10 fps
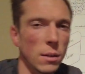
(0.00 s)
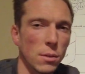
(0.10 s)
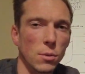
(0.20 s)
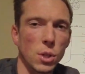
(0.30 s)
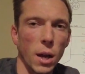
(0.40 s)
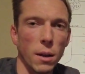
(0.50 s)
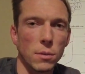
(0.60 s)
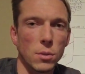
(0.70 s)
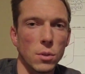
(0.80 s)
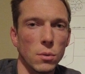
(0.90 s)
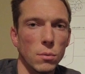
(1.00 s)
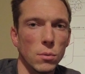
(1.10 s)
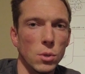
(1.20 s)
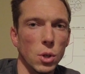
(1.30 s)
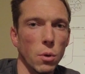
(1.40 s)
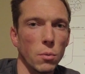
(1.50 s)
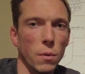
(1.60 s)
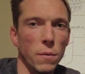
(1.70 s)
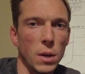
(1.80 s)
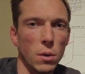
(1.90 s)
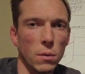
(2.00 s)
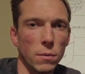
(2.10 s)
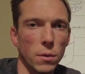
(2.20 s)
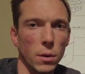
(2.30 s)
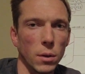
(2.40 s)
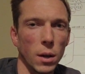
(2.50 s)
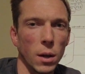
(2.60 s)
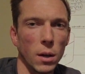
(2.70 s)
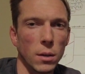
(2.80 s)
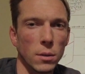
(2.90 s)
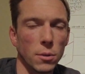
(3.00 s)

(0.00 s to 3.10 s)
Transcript: so shout out to Joe Revere for